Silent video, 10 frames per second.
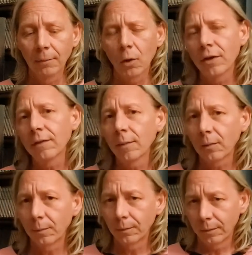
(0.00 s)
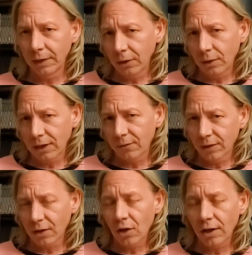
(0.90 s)
both of them are lyrics for
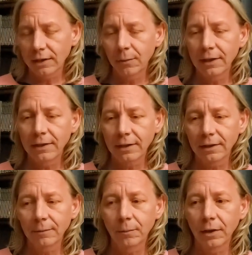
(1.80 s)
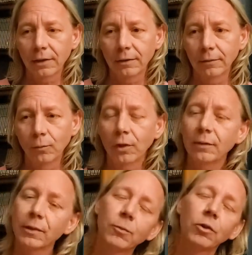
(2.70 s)
songs basically, but
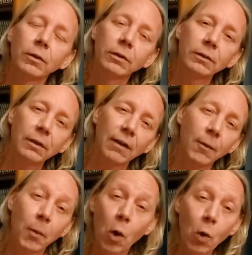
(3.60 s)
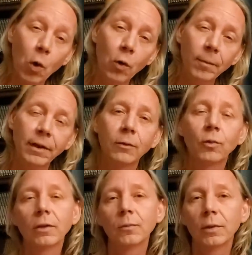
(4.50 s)
one was more of a poem
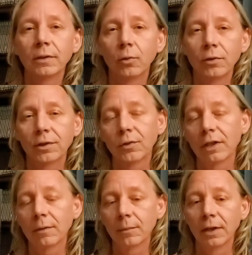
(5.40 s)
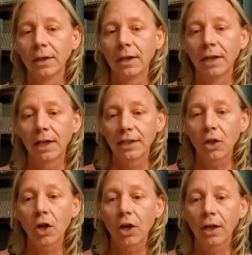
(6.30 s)
and one was more straight up a
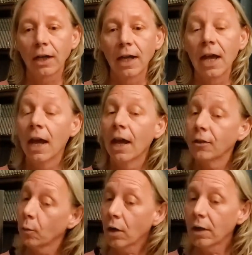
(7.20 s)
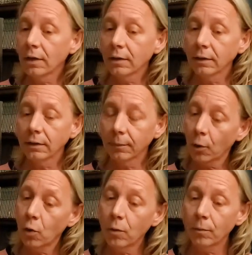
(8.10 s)
song. And the
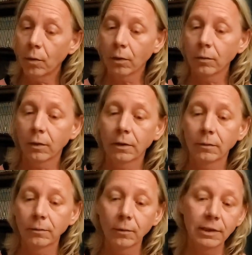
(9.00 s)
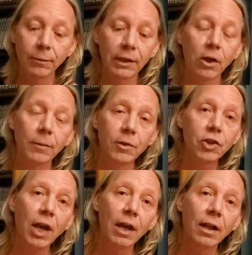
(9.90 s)
poem one was simply called
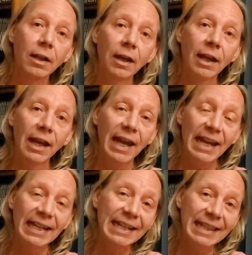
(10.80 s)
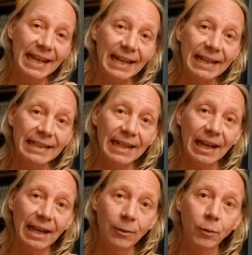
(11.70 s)
Michelle. And in that
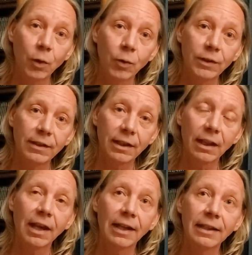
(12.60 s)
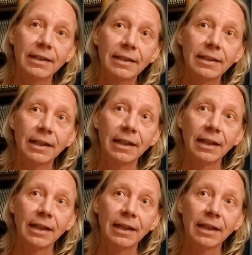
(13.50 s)
I wrote the lines,